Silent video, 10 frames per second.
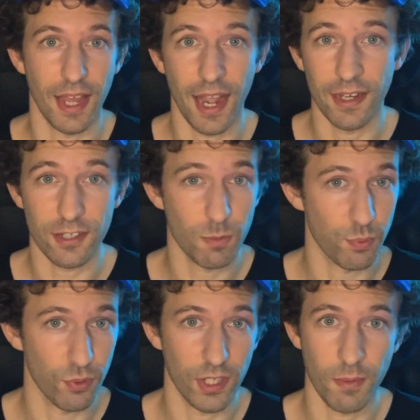and it's
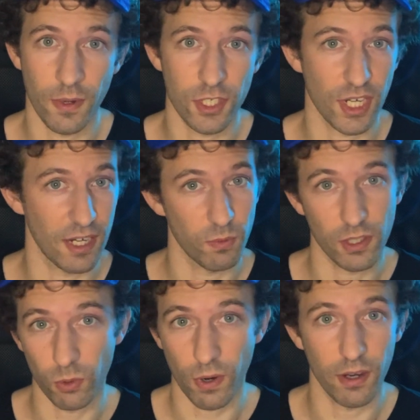pretty much a
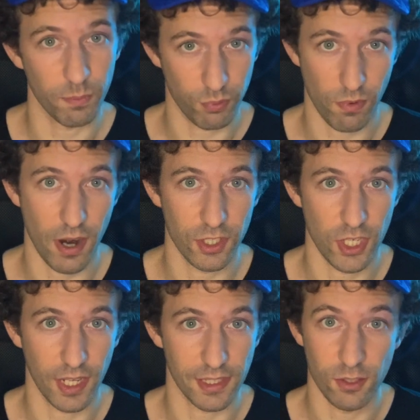required
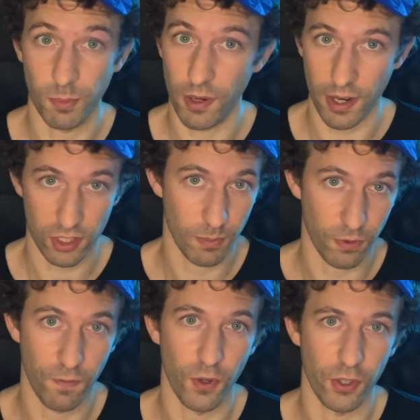project in your blockchain
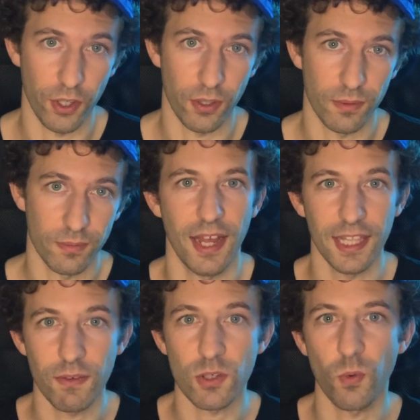portfolio.
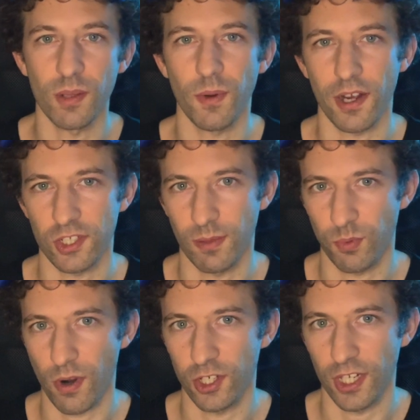And there is one blockchain
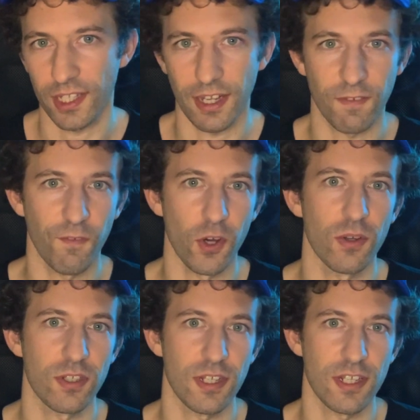project that
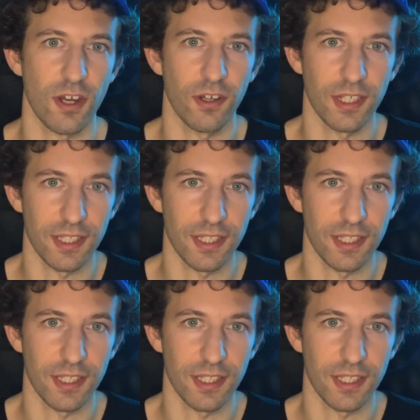focuses on